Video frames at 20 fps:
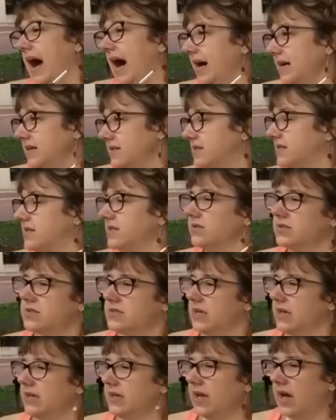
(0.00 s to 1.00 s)
I still
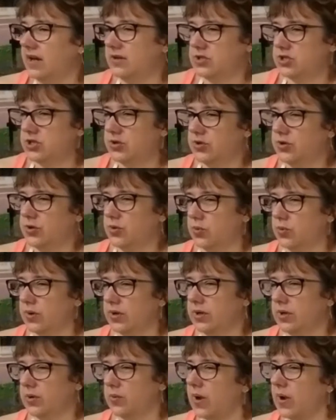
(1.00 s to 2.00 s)
say not until you're
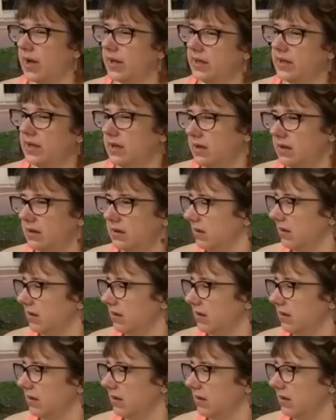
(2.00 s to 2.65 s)
really ready,